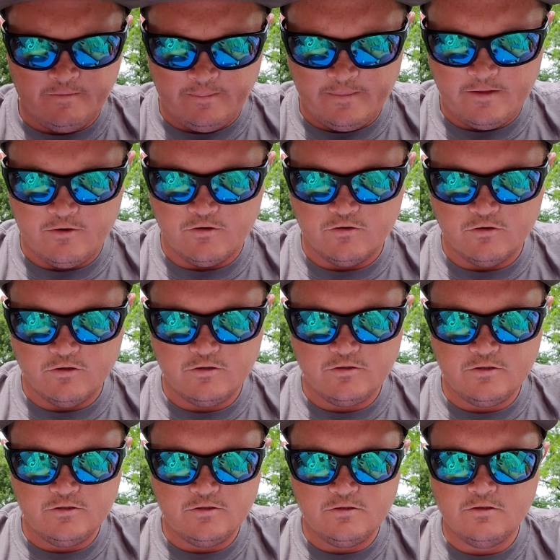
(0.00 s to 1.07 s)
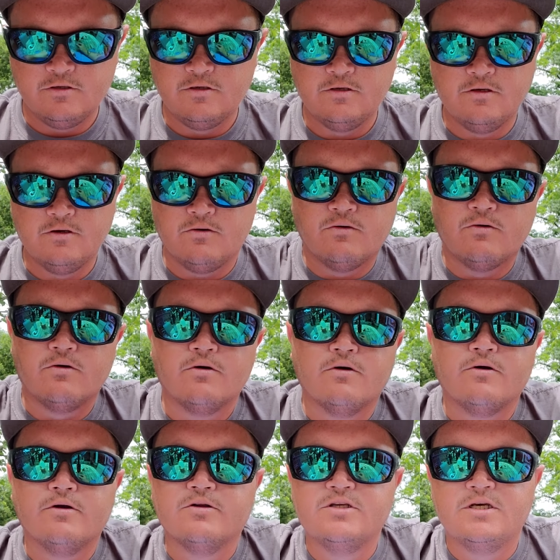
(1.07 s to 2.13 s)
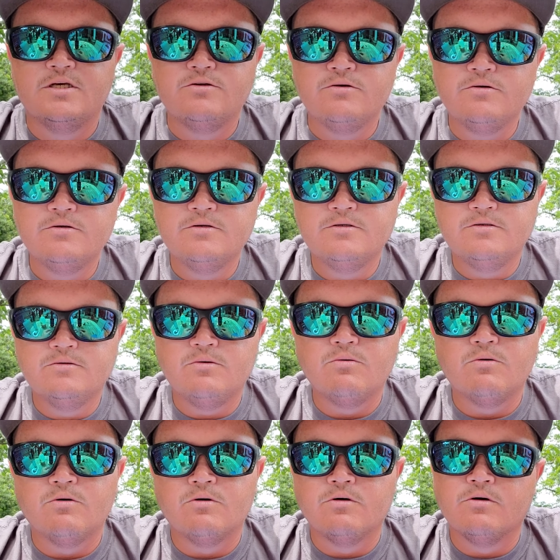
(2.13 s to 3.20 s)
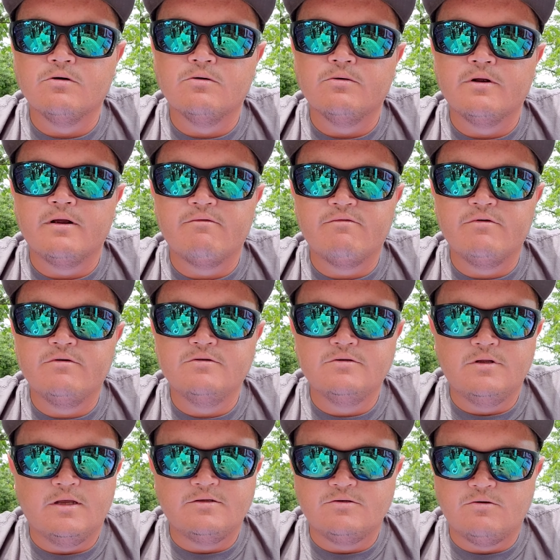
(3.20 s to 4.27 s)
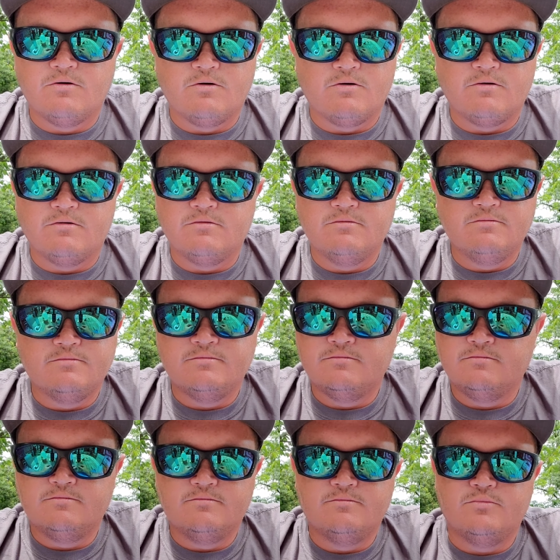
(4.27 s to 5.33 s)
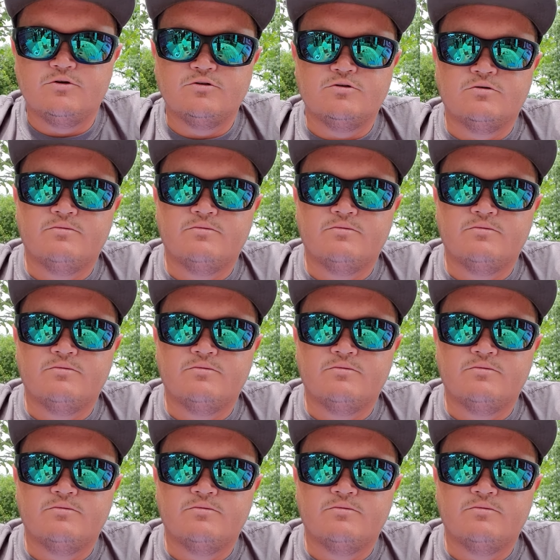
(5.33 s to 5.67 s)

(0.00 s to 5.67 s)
your hooks, or your teasers or whatever. That's all personal